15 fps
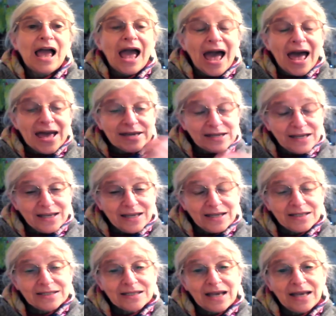had
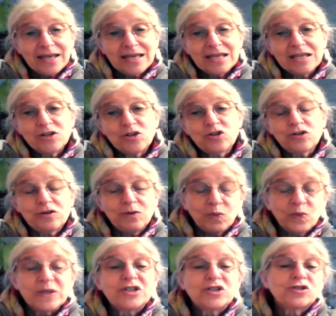a, a
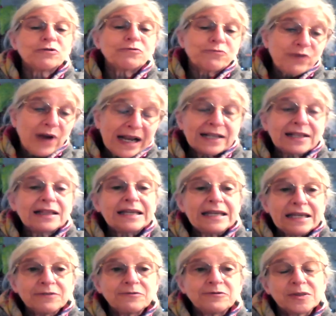was directly
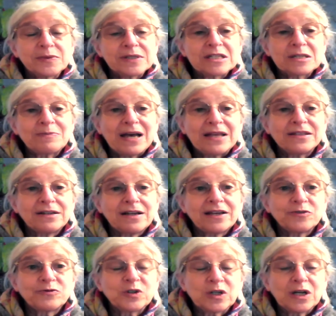influenced by the
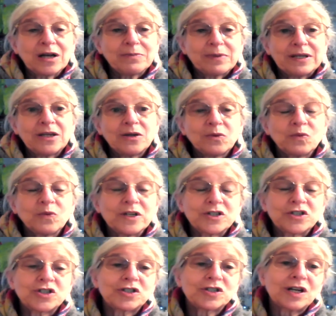United Fruit Company,
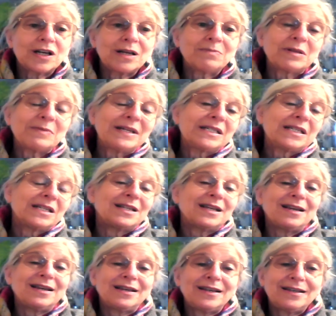which implemented
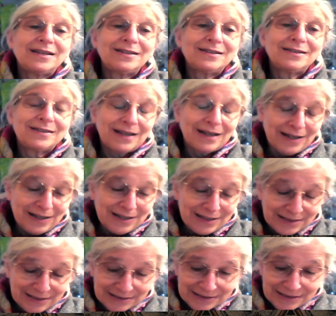a
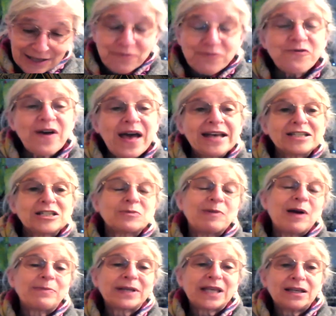a vast
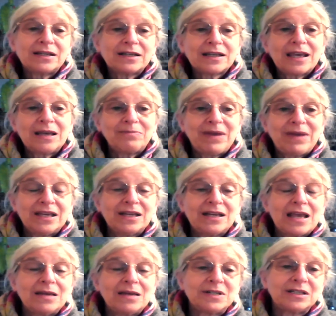propaganda campaign
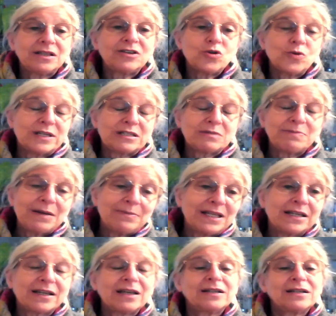aimed at the U S
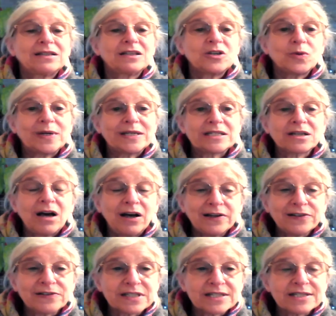public and at the U S
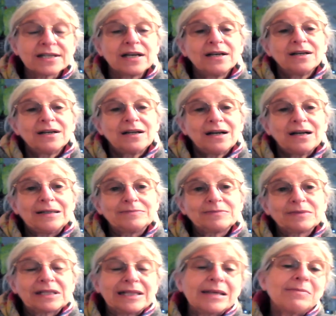Congress
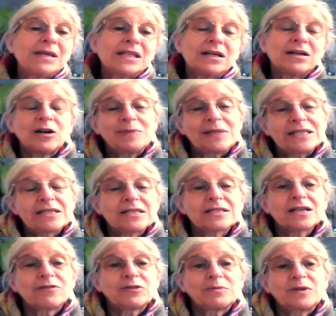um, claiming that Arbenz's
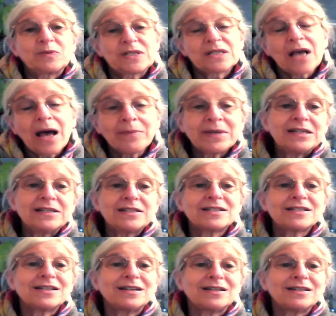government was
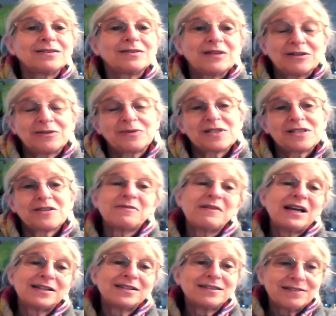communist and, and was a
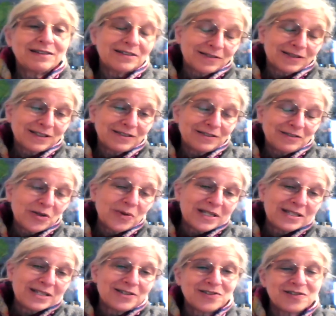threat, you know, to U
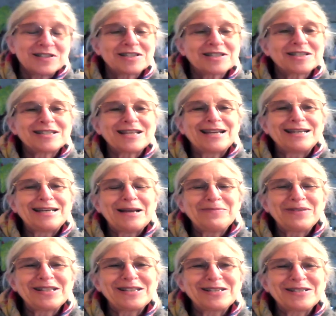S interests, that
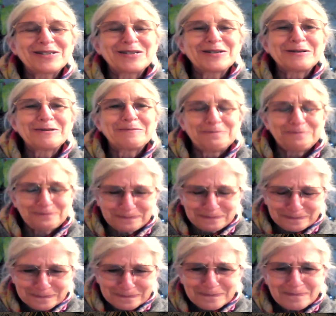nebulous term.
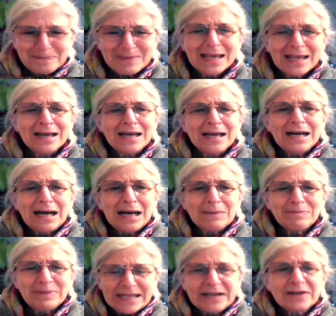
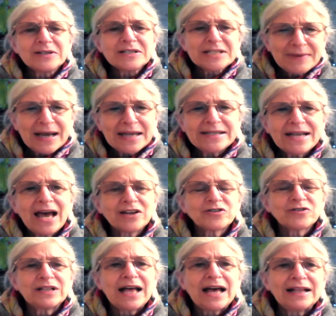Um, but they also had
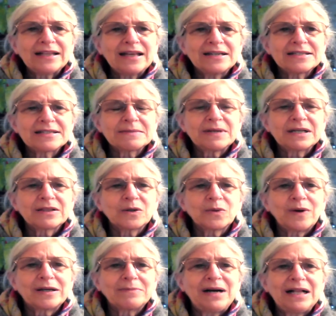natural allies among the
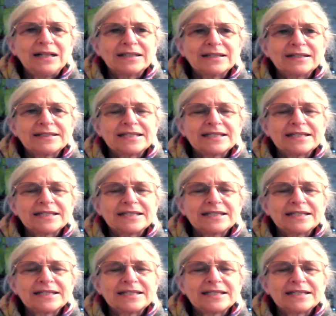Guatemalan